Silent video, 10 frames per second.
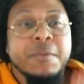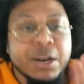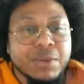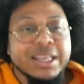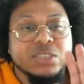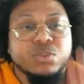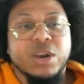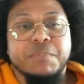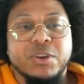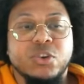Anyway, that's what
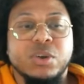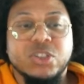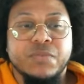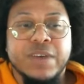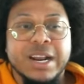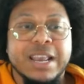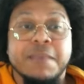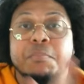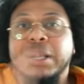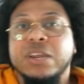I've been doing so far to get
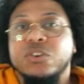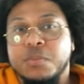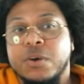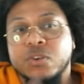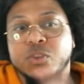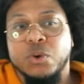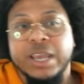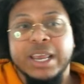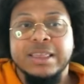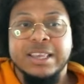Blender models
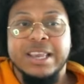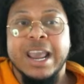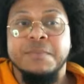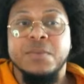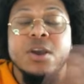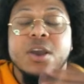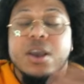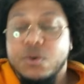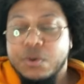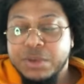working in the game
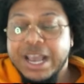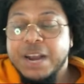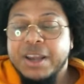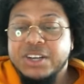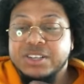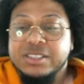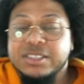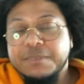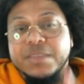with animations.